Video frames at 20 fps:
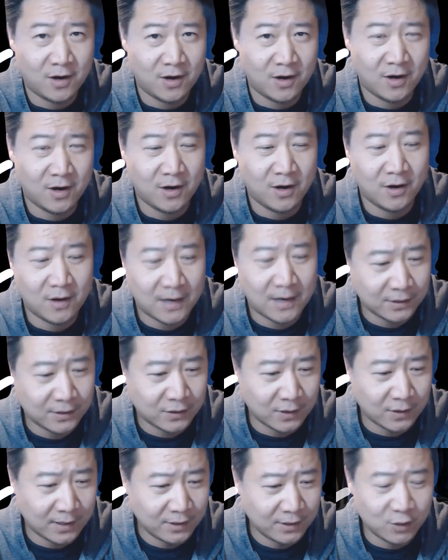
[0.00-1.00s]
Alright, so
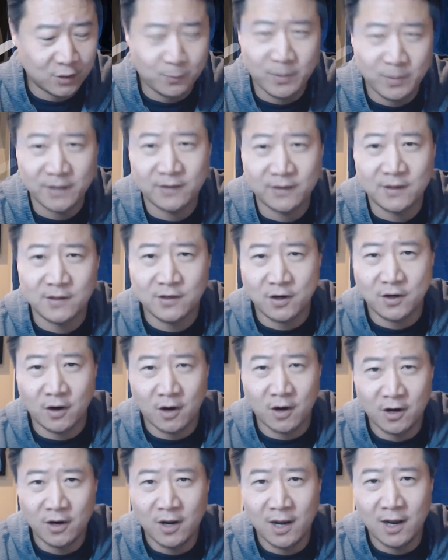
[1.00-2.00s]
I just picked this
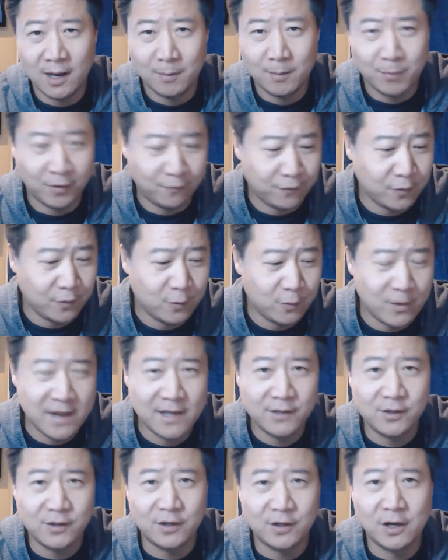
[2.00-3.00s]
card up a few
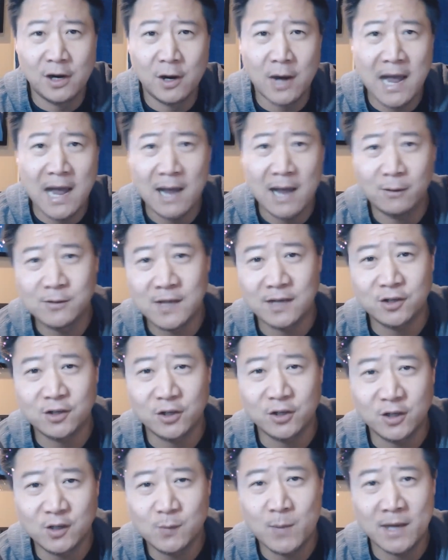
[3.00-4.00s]
days ago. I was actually
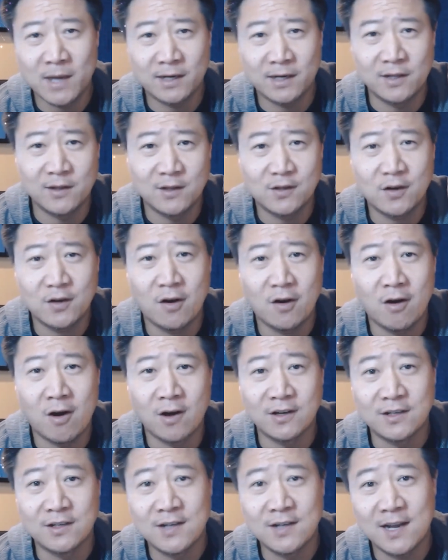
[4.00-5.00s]
expecting this card
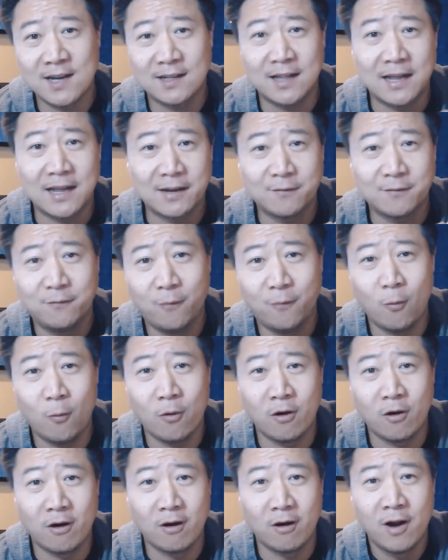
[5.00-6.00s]
to take like
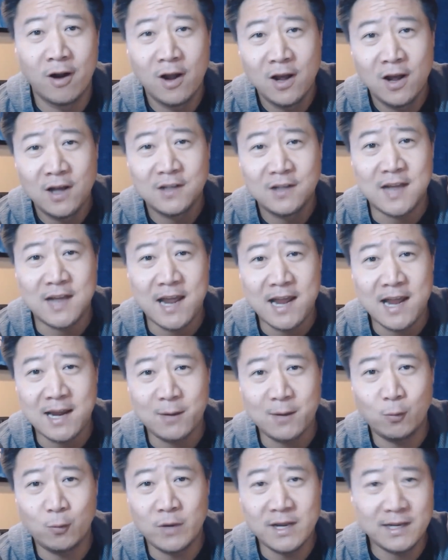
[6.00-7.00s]
4 to 8
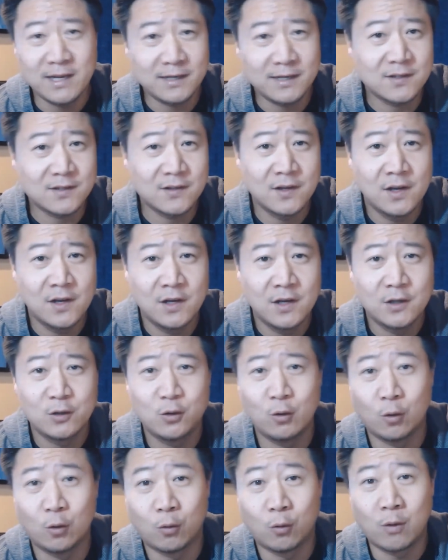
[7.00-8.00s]
weeks
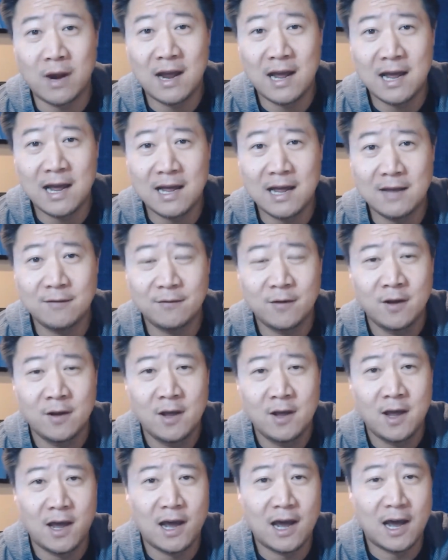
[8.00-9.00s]
to arrive.
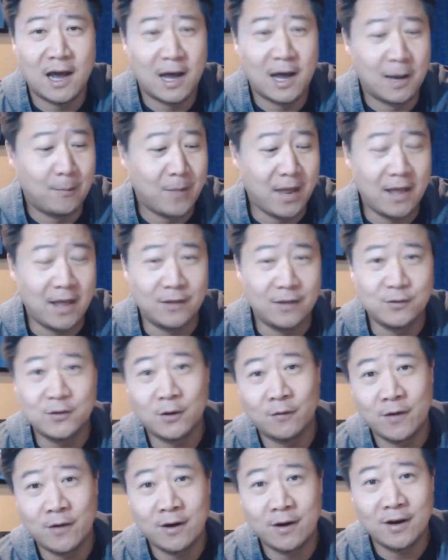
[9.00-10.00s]
And so
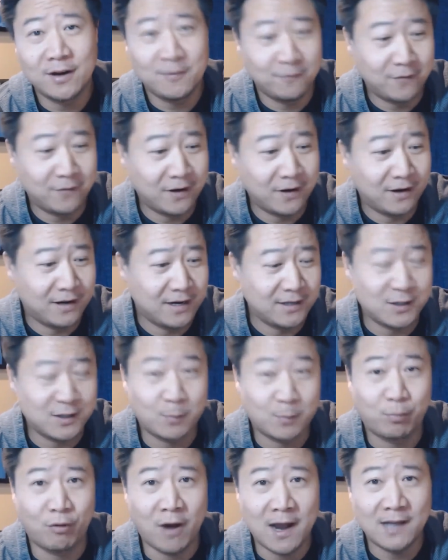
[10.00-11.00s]
very, very
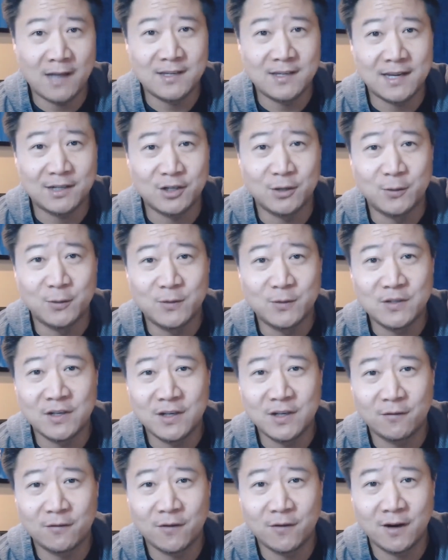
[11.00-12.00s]
surprised actually. It was sitting
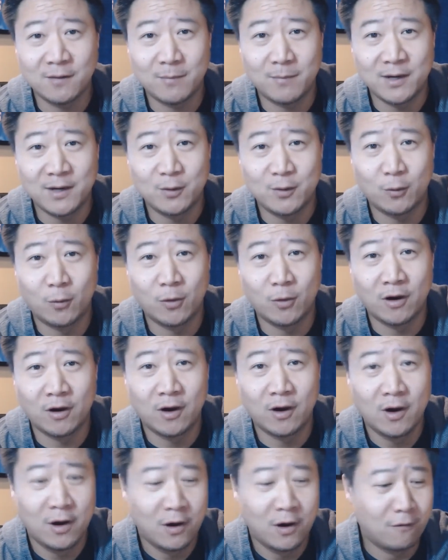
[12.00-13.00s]
in front of my door
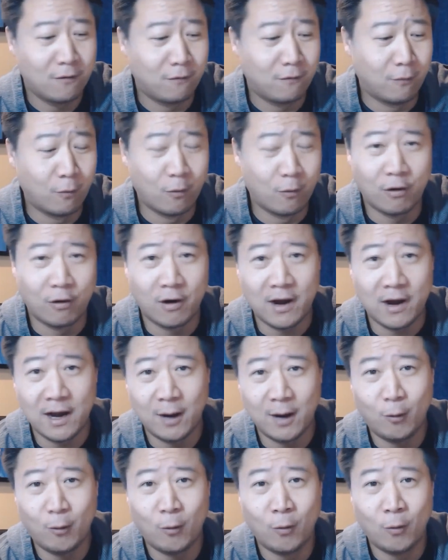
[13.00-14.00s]
for a
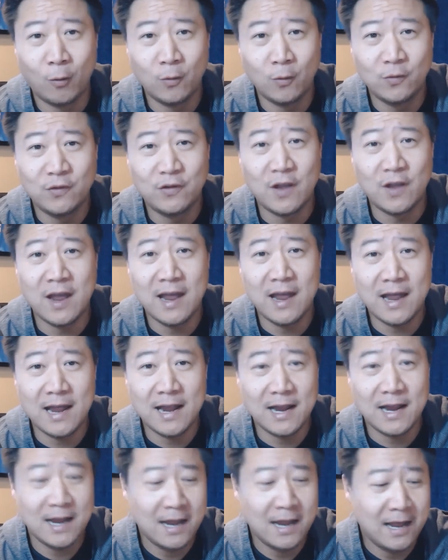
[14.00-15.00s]
whole
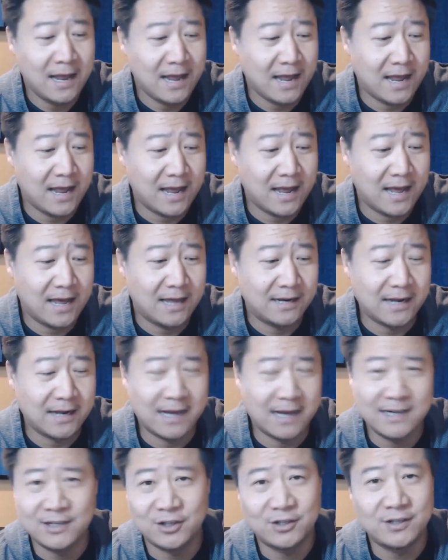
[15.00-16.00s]
day. And I
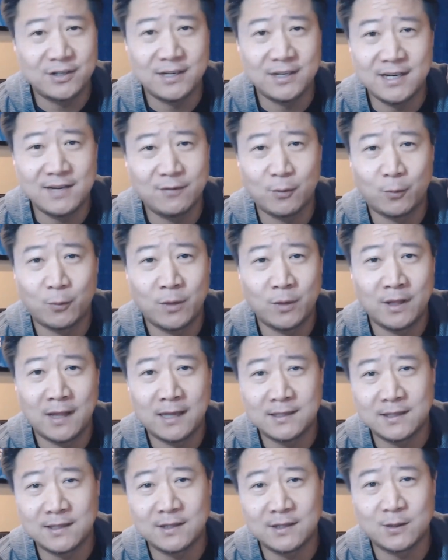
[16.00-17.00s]
just didn't even realize
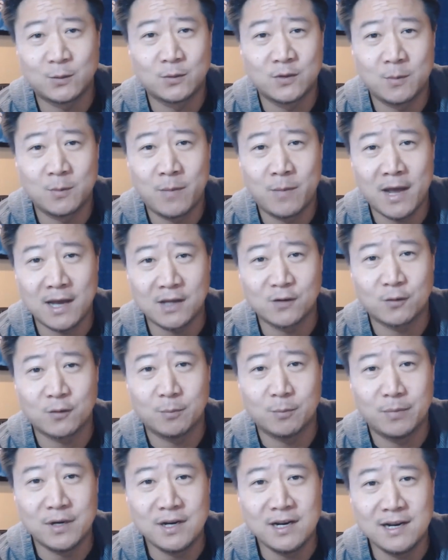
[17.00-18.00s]
that this was a package from
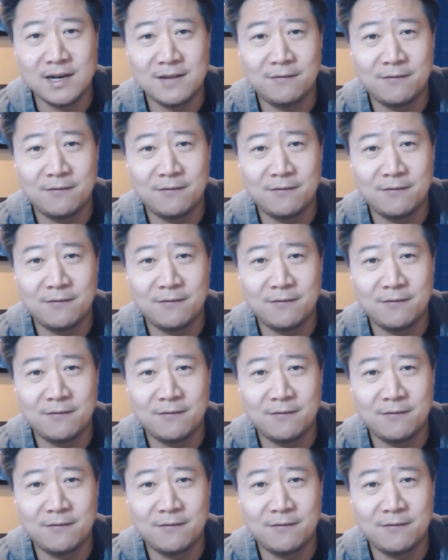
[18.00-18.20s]
Panini.